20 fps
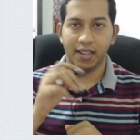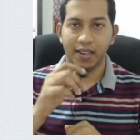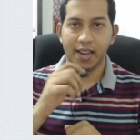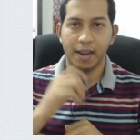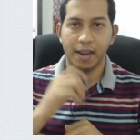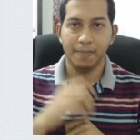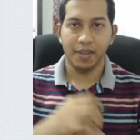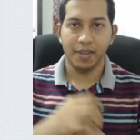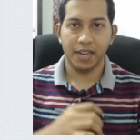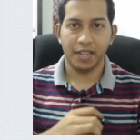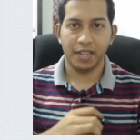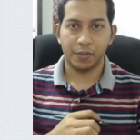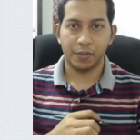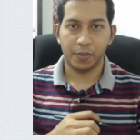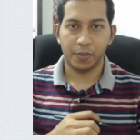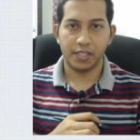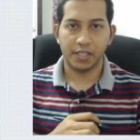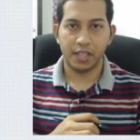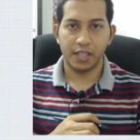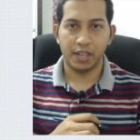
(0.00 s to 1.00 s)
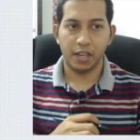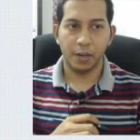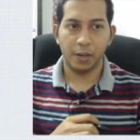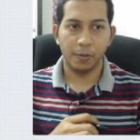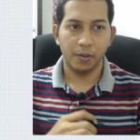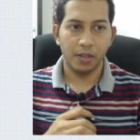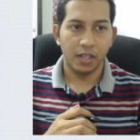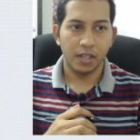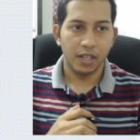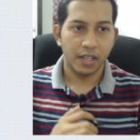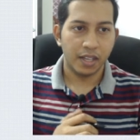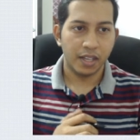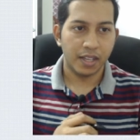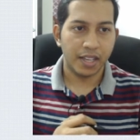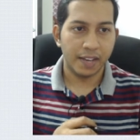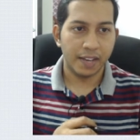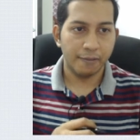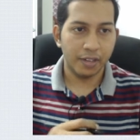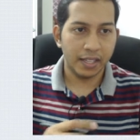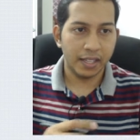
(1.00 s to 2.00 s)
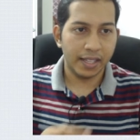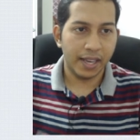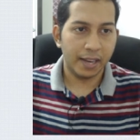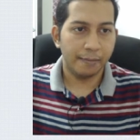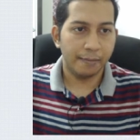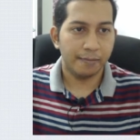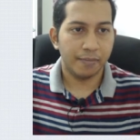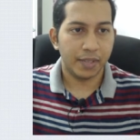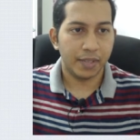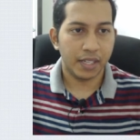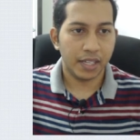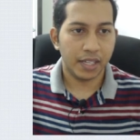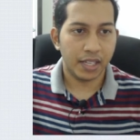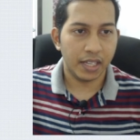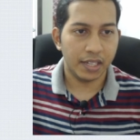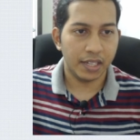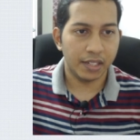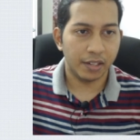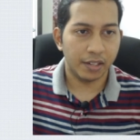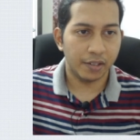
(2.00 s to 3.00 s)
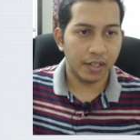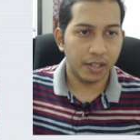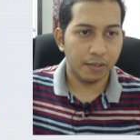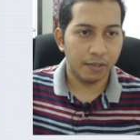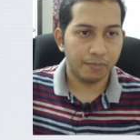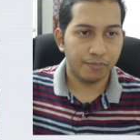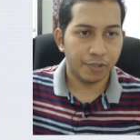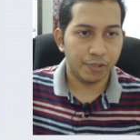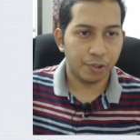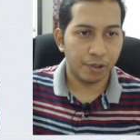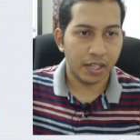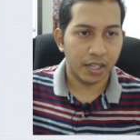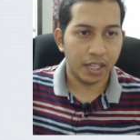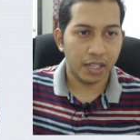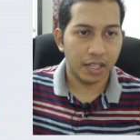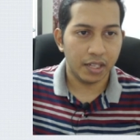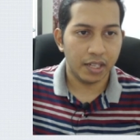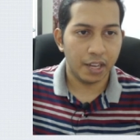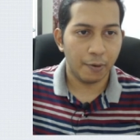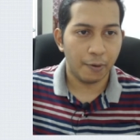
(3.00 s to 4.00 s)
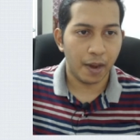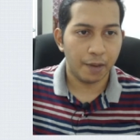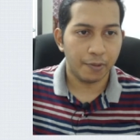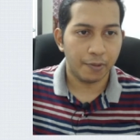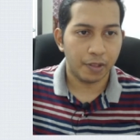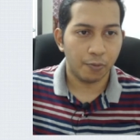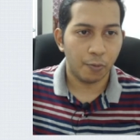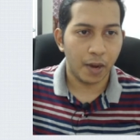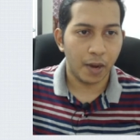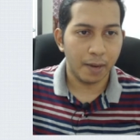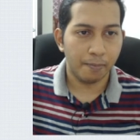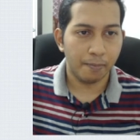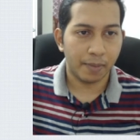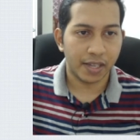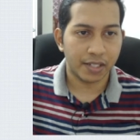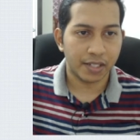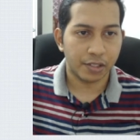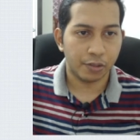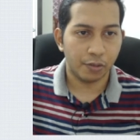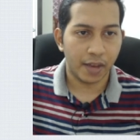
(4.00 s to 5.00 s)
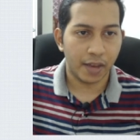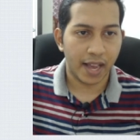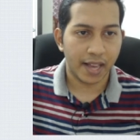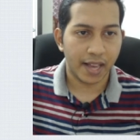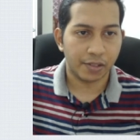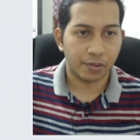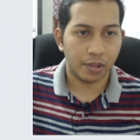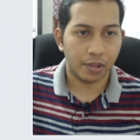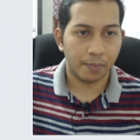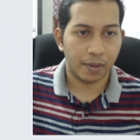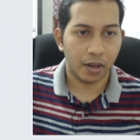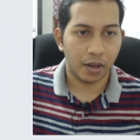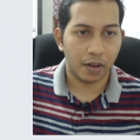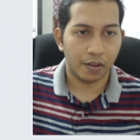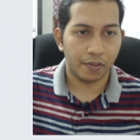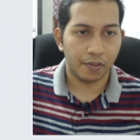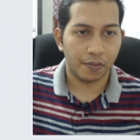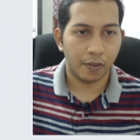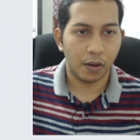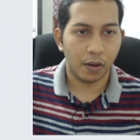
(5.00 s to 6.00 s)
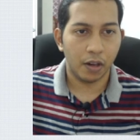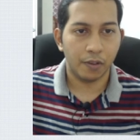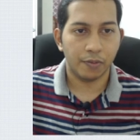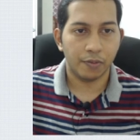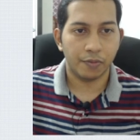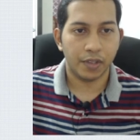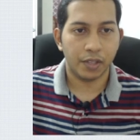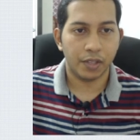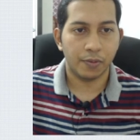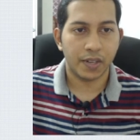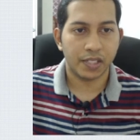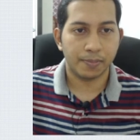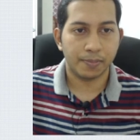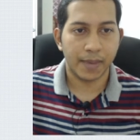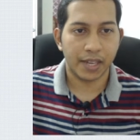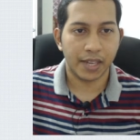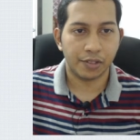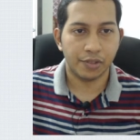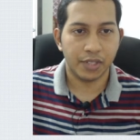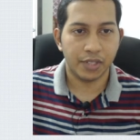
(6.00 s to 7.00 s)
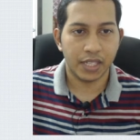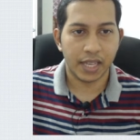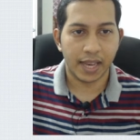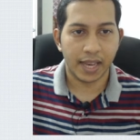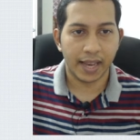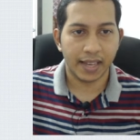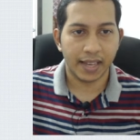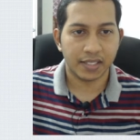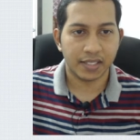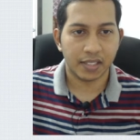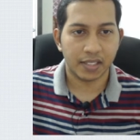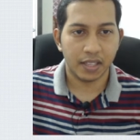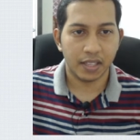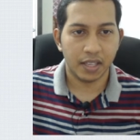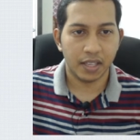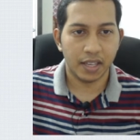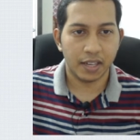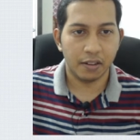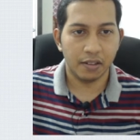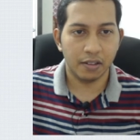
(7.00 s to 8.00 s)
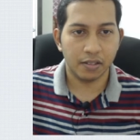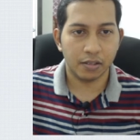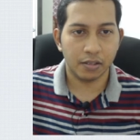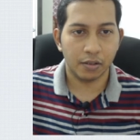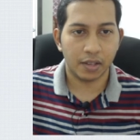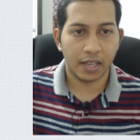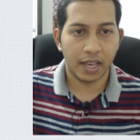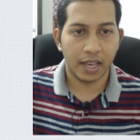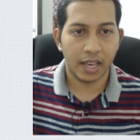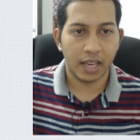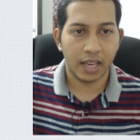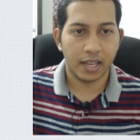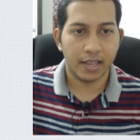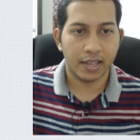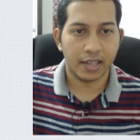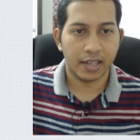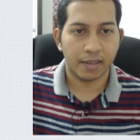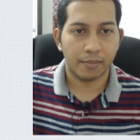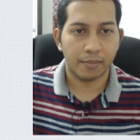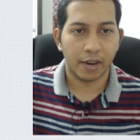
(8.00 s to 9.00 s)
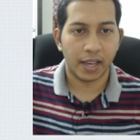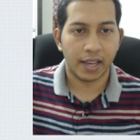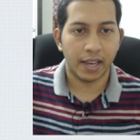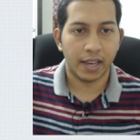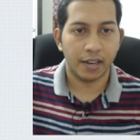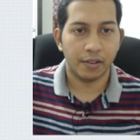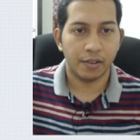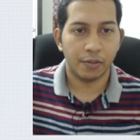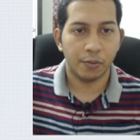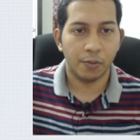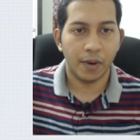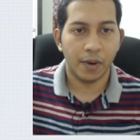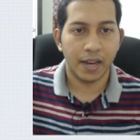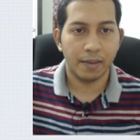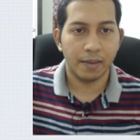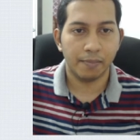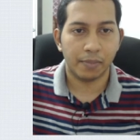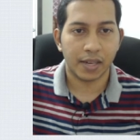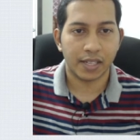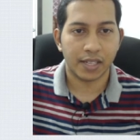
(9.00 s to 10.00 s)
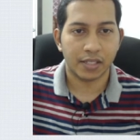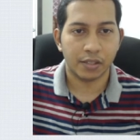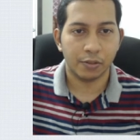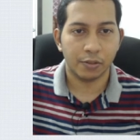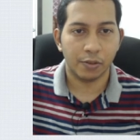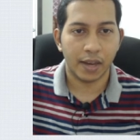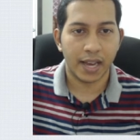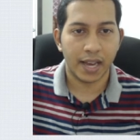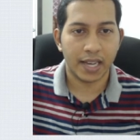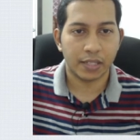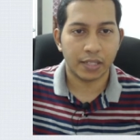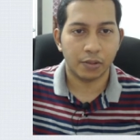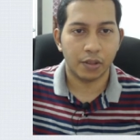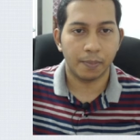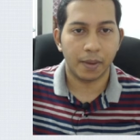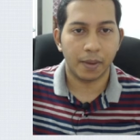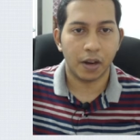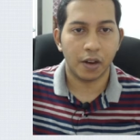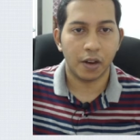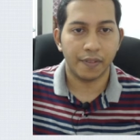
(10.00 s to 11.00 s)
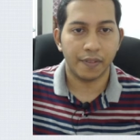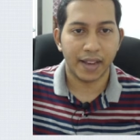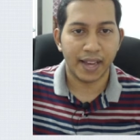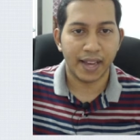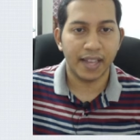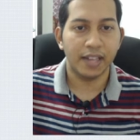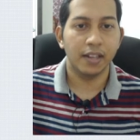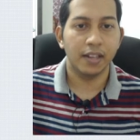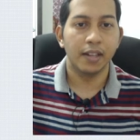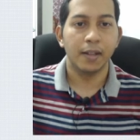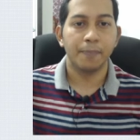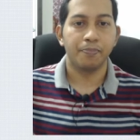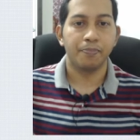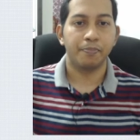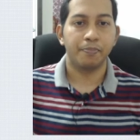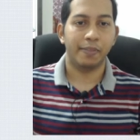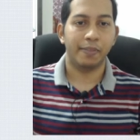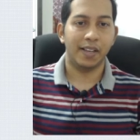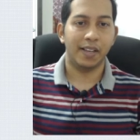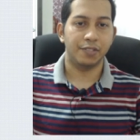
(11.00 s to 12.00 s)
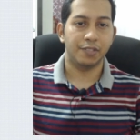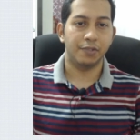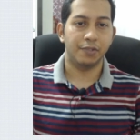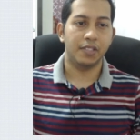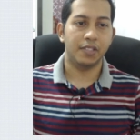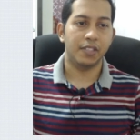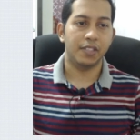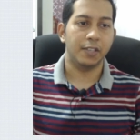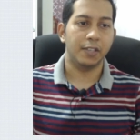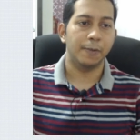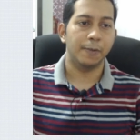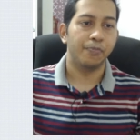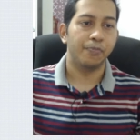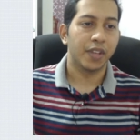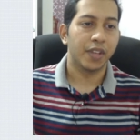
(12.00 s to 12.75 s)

Let me read the question now. Given that integral 3 divided with 1 plus 2x to the power of 4 with respect to dx equals to k in a bracket 1 plus 2x to the power of n plus with c.